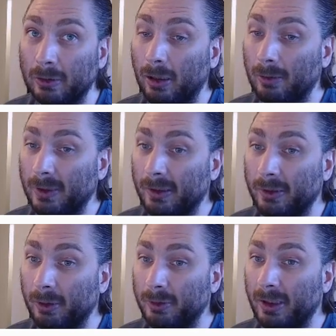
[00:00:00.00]
object
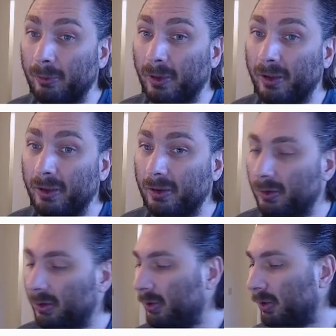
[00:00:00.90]
associated with it.
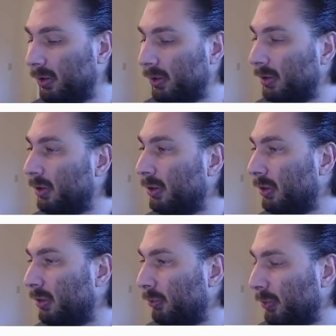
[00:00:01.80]

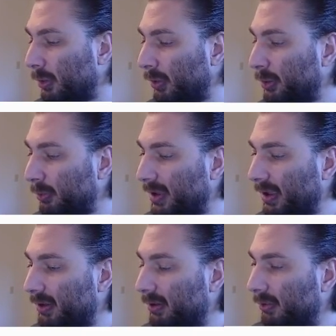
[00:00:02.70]
We're going to
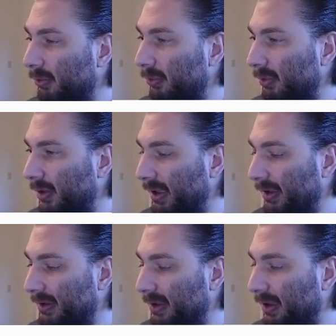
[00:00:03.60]
get its